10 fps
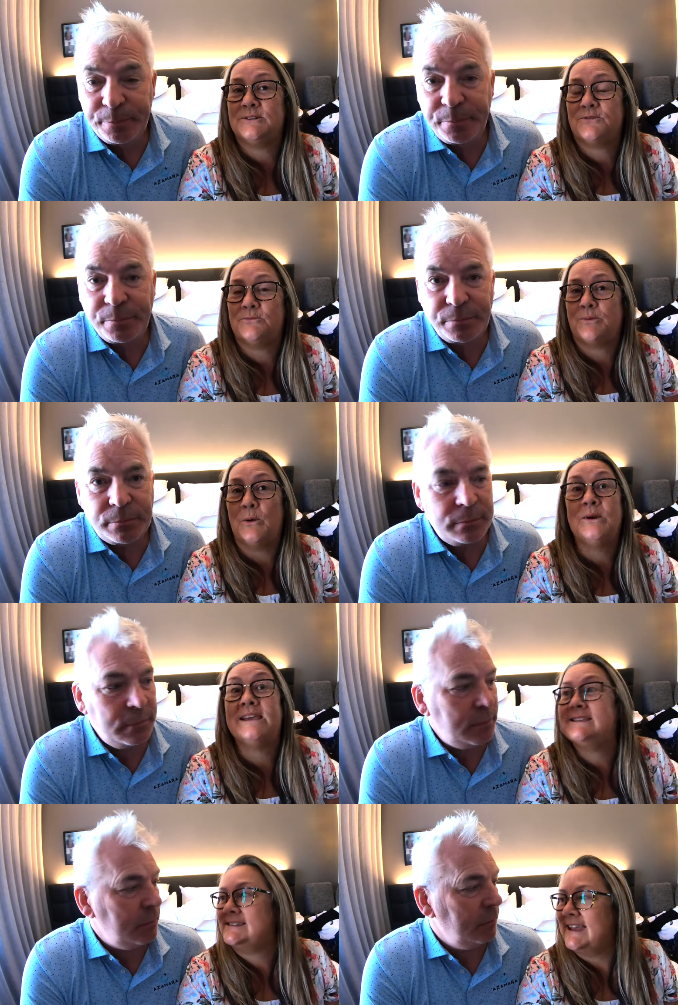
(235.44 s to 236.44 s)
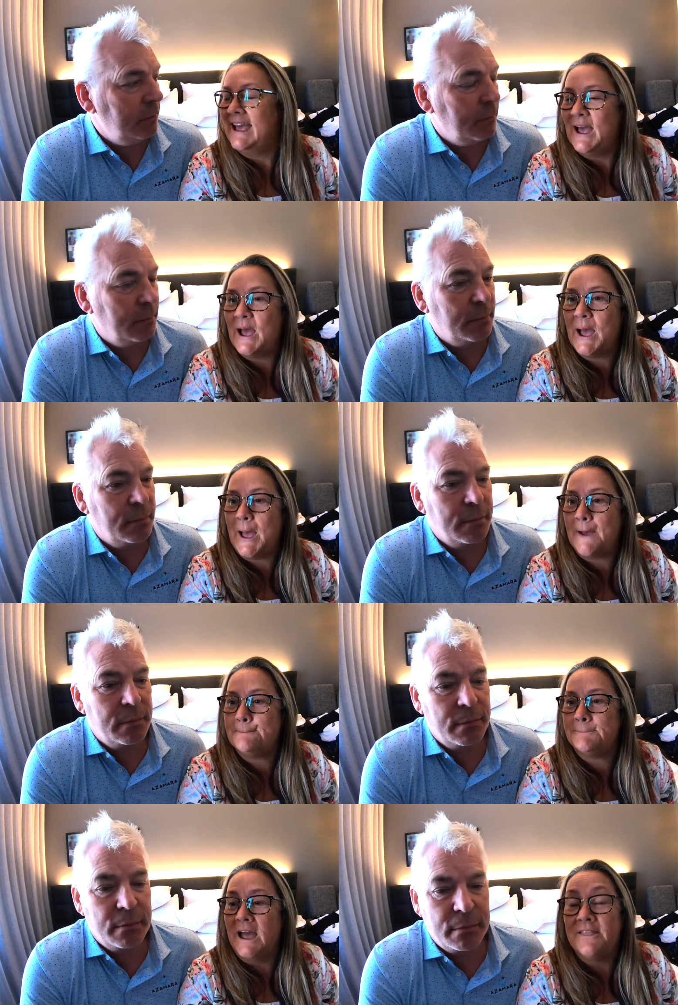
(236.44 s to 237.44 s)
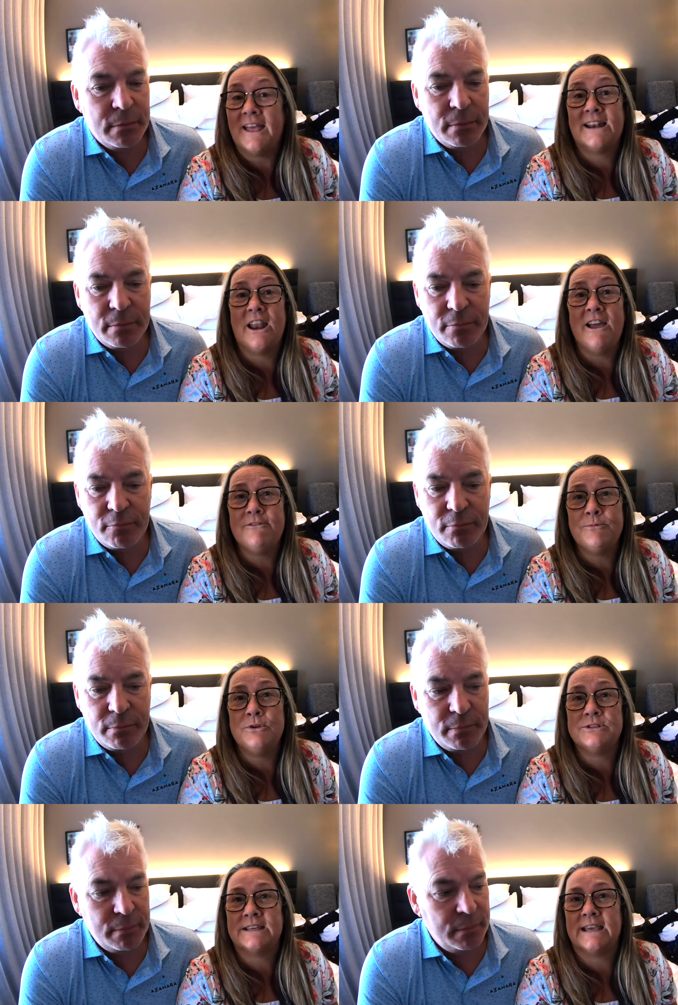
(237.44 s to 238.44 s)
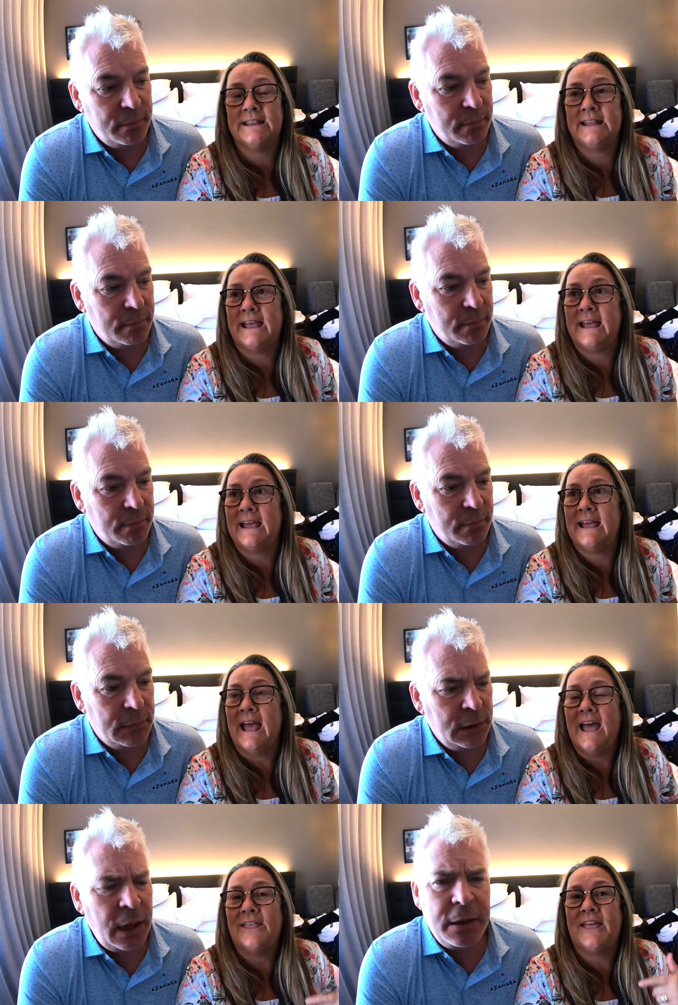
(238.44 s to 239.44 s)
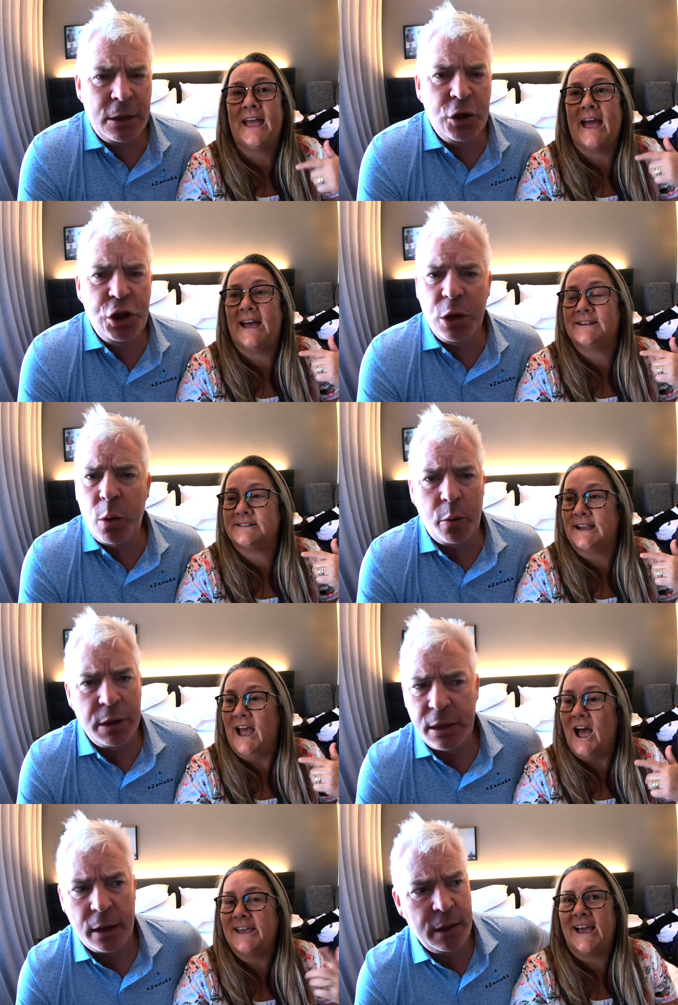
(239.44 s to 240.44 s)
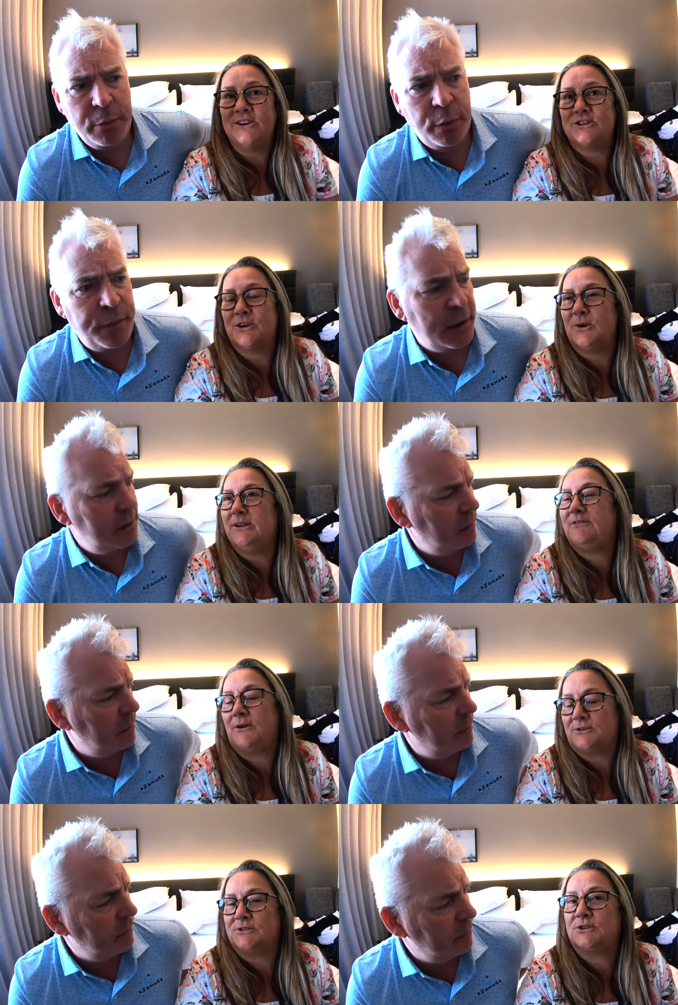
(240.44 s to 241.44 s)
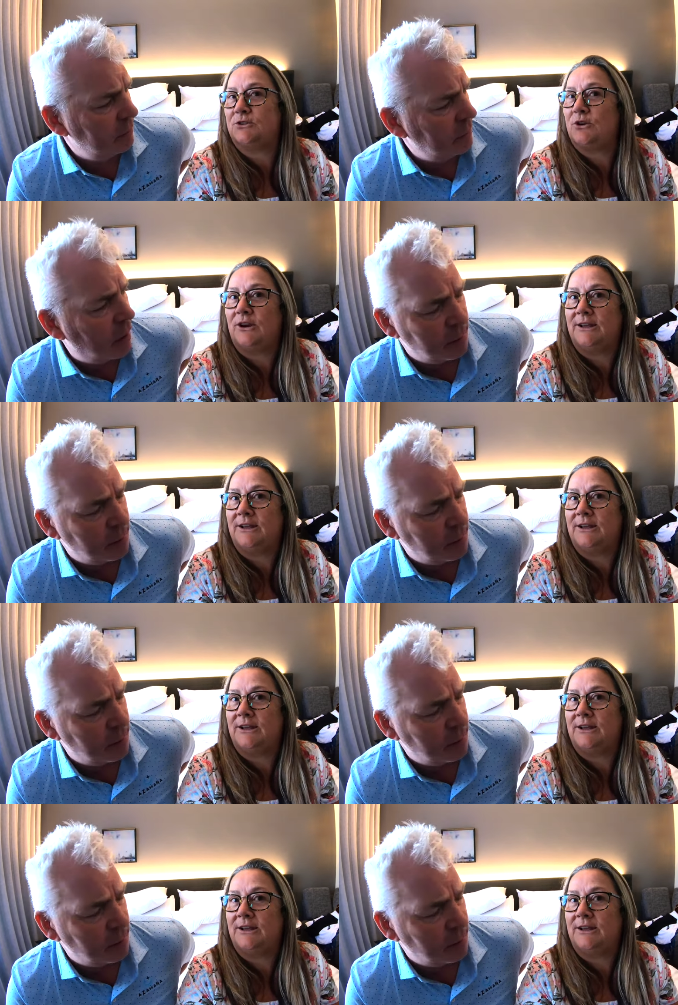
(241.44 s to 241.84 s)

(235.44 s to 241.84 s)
Speaker 1: different pokies. They had live music in there. Yeah, they had a duo in there. I can't show you any photos because you're not